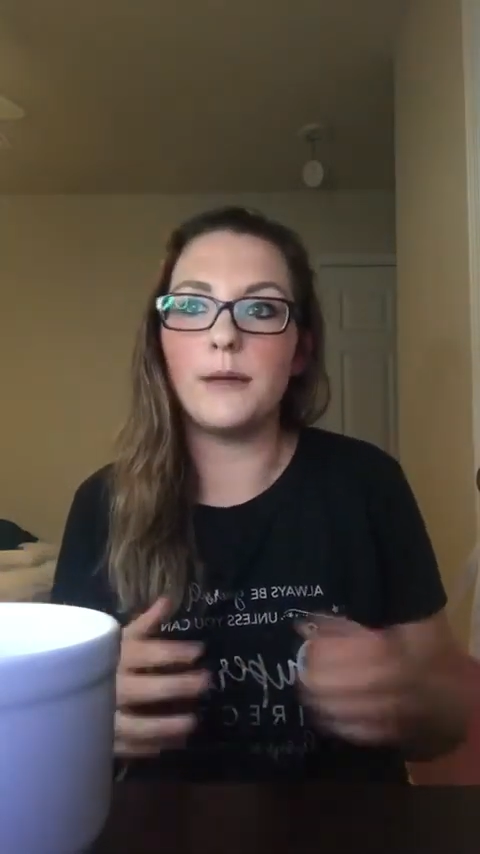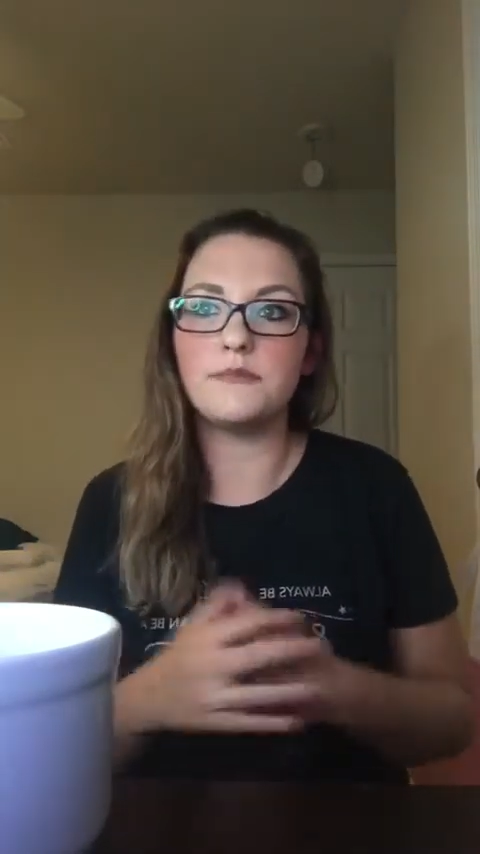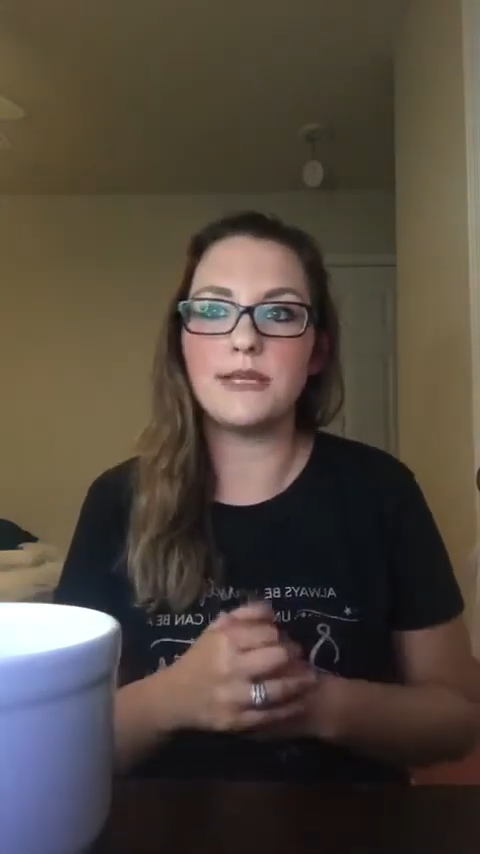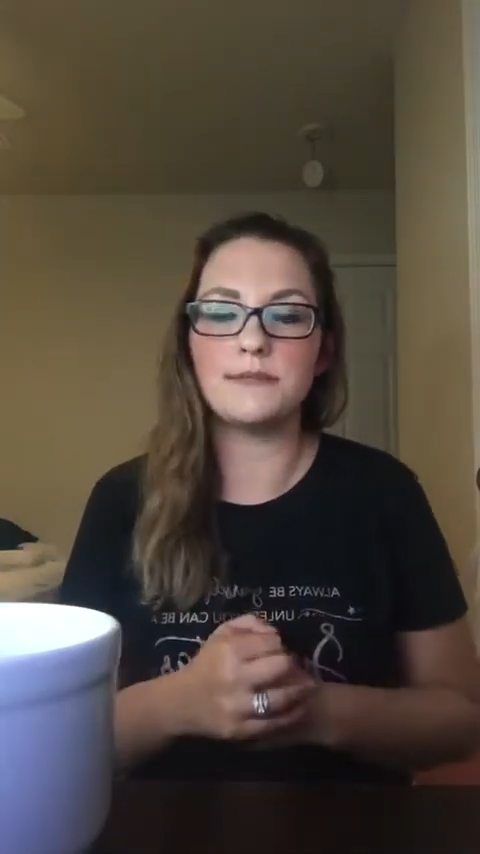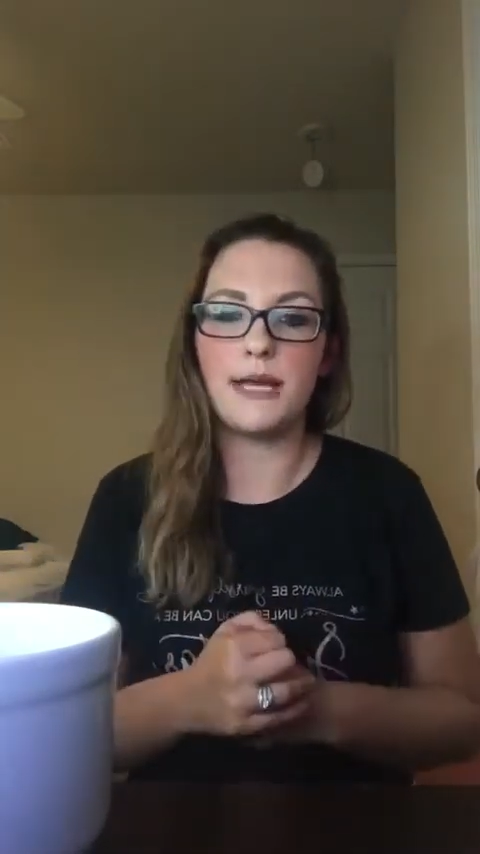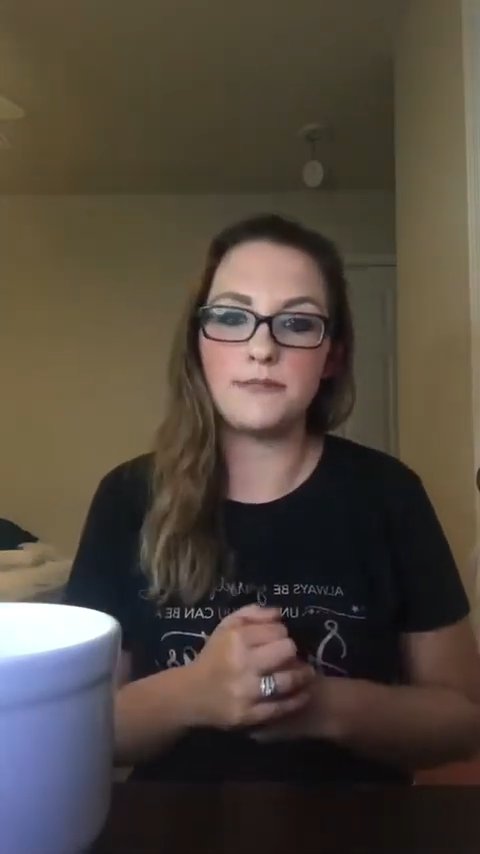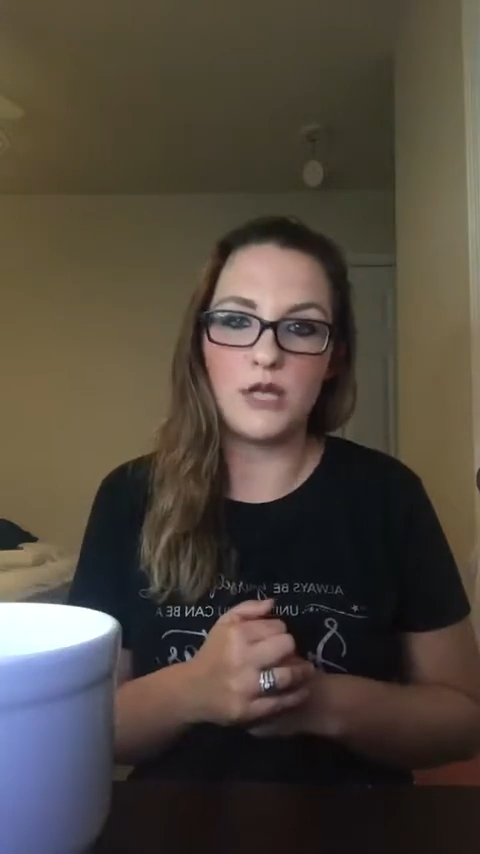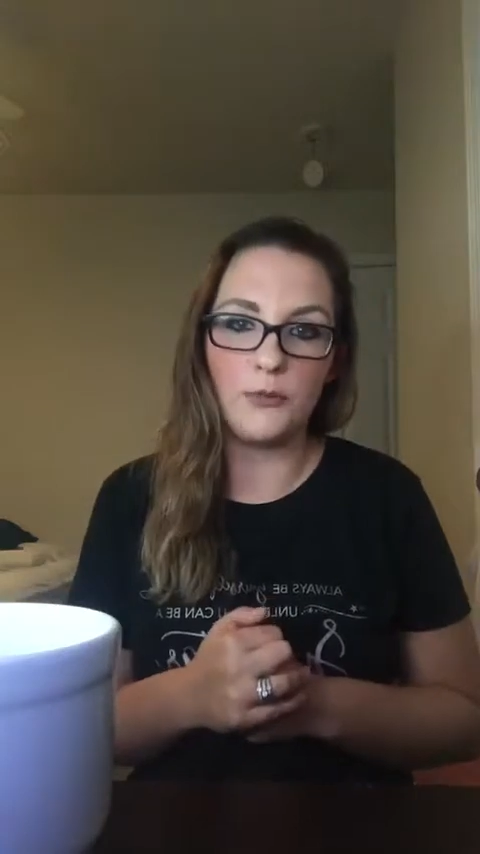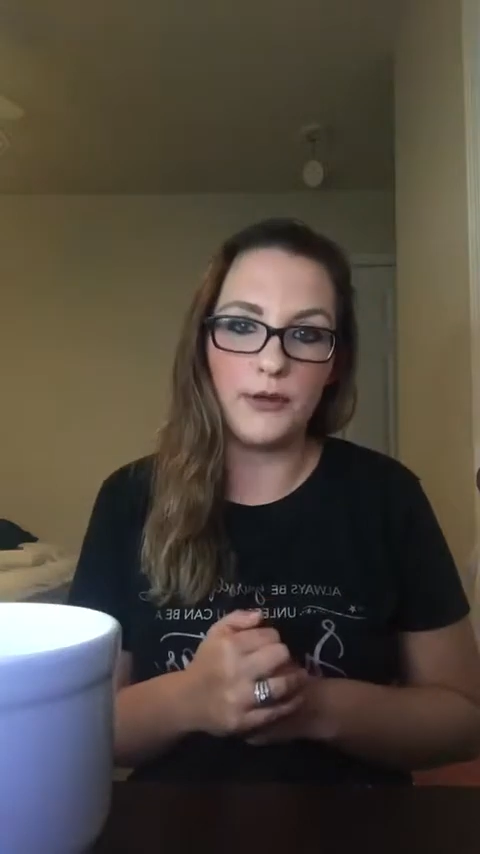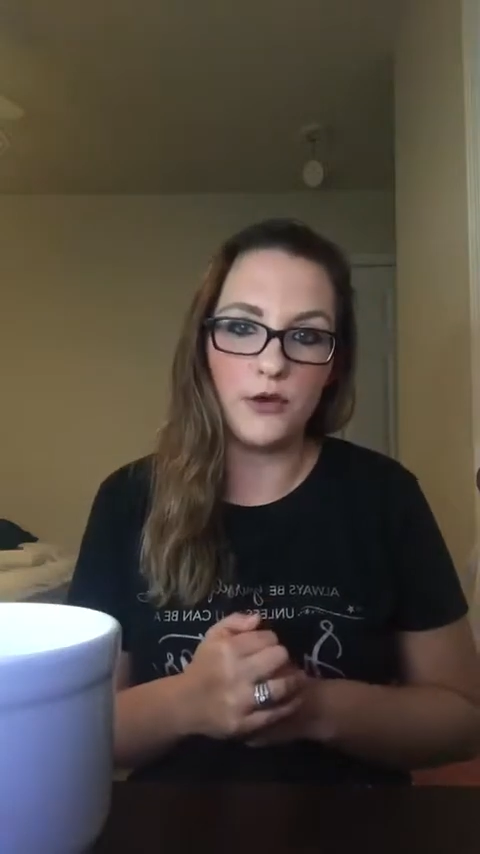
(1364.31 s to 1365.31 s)
sometimes
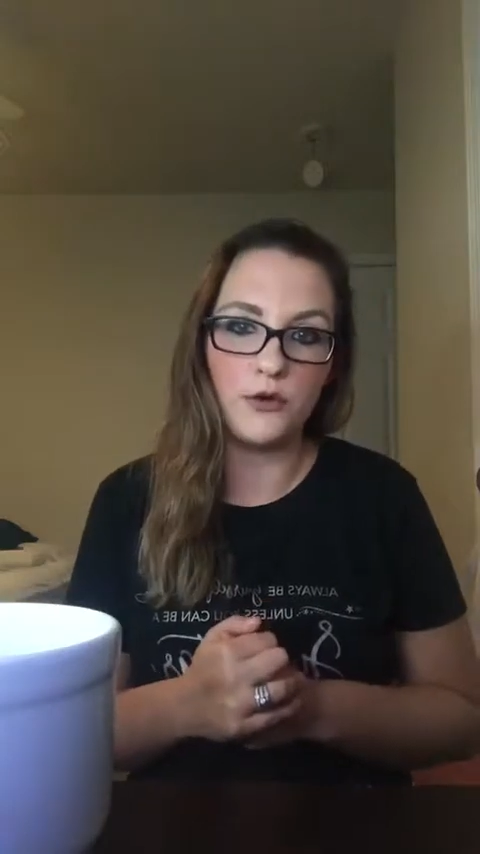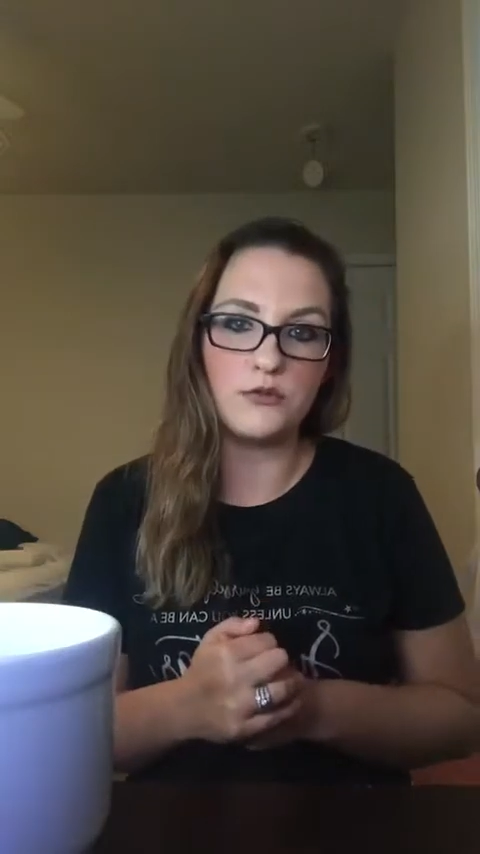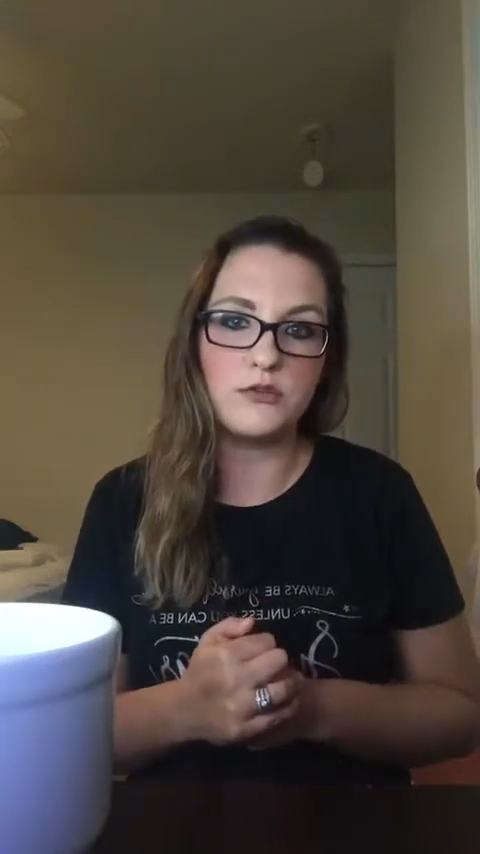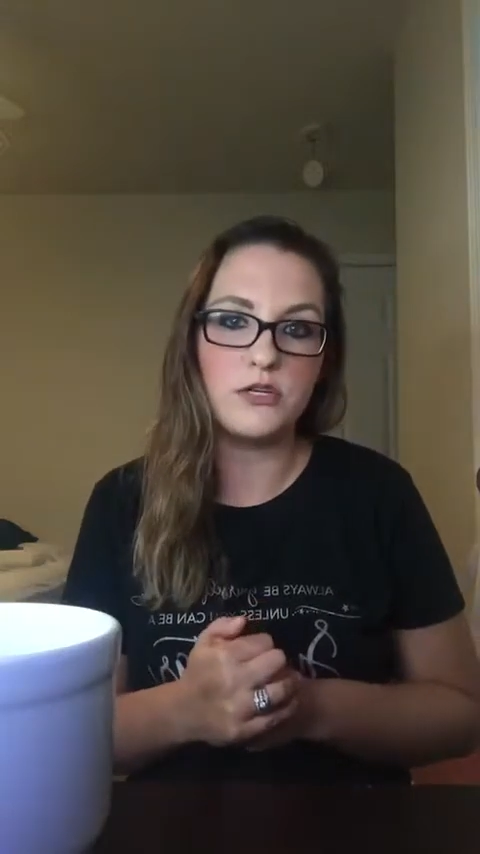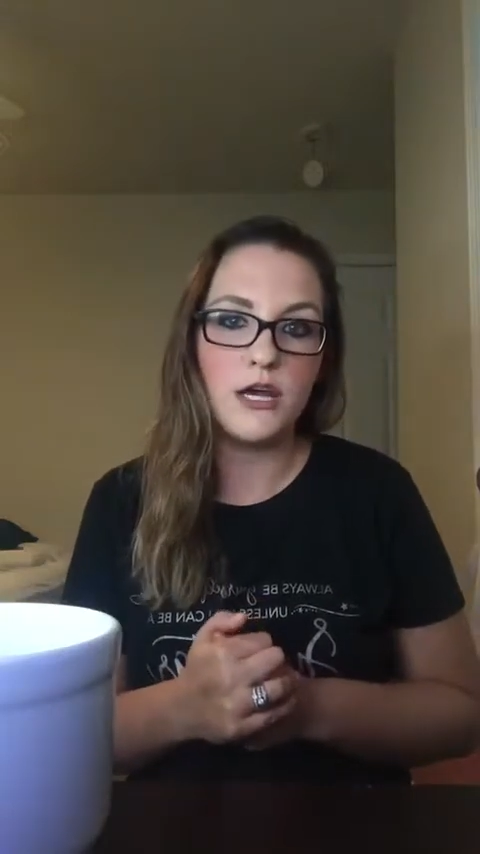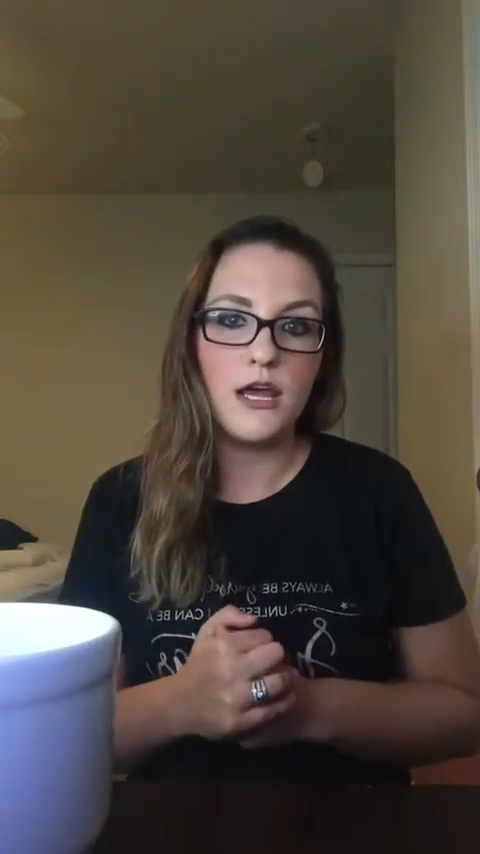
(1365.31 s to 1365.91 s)
I'll post,